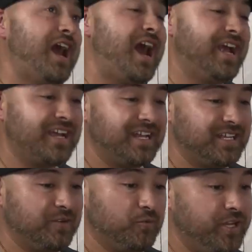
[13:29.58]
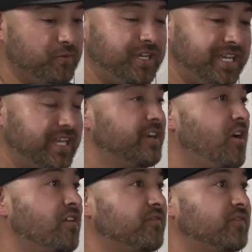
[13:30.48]
I we we hit it
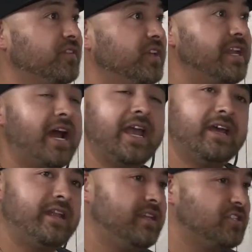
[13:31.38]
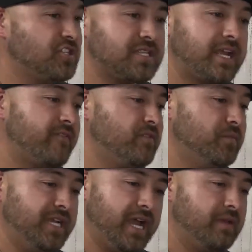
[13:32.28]
off. Mm-hmm. And I mm-hmm. had and just like
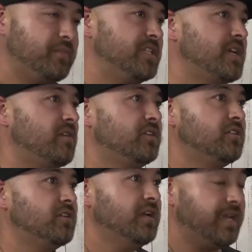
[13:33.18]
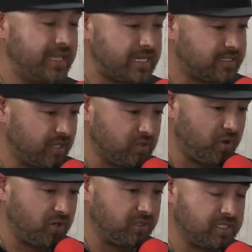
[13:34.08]
everybody, I had been telling her and that's the other
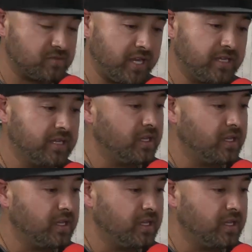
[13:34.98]
part of this, right?